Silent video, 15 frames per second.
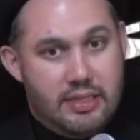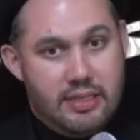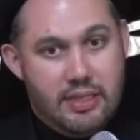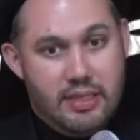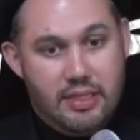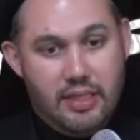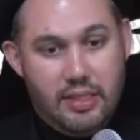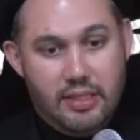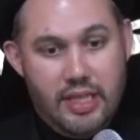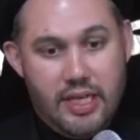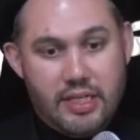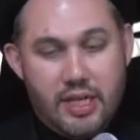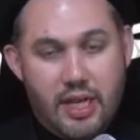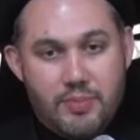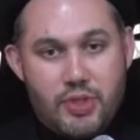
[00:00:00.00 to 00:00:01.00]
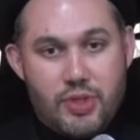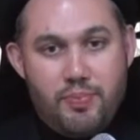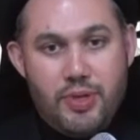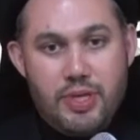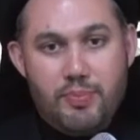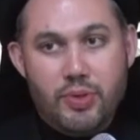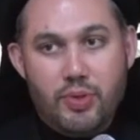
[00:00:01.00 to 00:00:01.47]
And Allah comes to
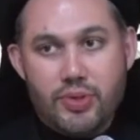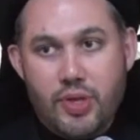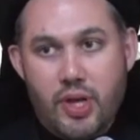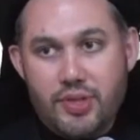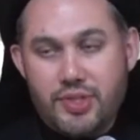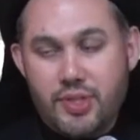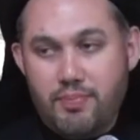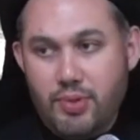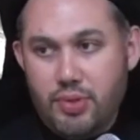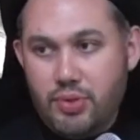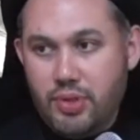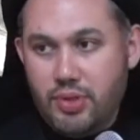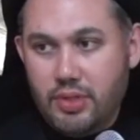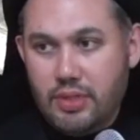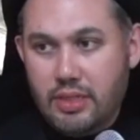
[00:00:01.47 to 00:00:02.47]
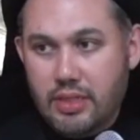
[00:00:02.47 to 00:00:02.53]
people whose hearts are broken.